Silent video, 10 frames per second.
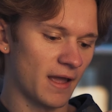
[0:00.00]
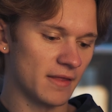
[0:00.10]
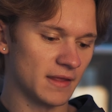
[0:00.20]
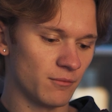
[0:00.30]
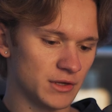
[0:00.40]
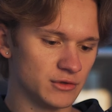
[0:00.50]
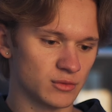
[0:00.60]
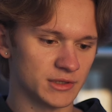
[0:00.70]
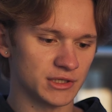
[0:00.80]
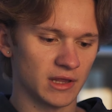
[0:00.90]
And then when you
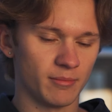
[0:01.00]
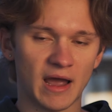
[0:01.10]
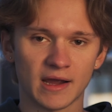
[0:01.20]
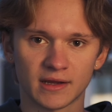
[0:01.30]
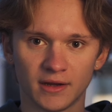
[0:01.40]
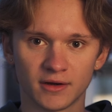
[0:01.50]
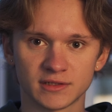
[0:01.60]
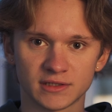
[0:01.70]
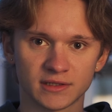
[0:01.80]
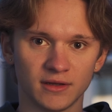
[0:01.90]
switch it to the back here,
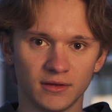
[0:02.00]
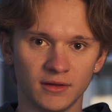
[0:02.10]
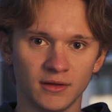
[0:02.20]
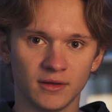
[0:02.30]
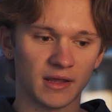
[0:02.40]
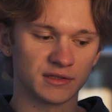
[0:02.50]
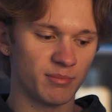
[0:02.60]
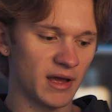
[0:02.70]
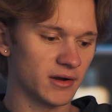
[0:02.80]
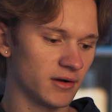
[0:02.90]
still, it's
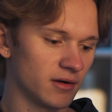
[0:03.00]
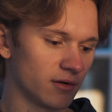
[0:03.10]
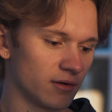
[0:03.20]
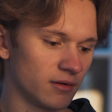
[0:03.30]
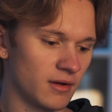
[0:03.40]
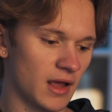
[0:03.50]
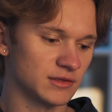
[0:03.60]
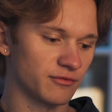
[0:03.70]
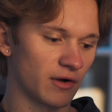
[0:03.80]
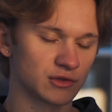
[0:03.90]
better
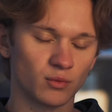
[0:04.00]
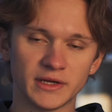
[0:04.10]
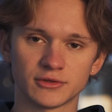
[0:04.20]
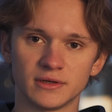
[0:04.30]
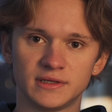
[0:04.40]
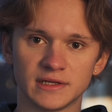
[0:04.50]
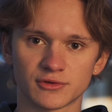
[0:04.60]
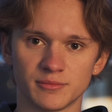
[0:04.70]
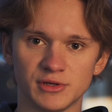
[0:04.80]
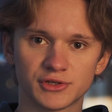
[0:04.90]
as far as weight
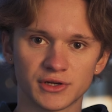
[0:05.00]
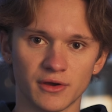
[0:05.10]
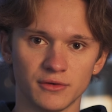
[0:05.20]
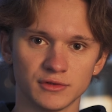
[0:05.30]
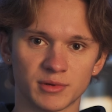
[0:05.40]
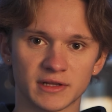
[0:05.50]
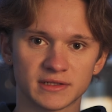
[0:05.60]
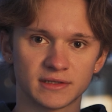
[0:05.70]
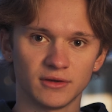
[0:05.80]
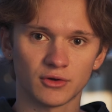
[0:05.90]
distribution goes, but it's
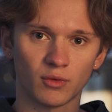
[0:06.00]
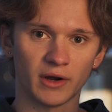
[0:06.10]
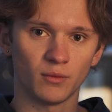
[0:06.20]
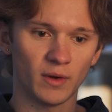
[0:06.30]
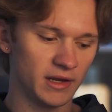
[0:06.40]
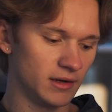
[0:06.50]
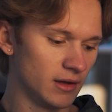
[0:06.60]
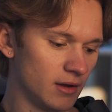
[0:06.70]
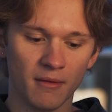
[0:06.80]
still quite a weight.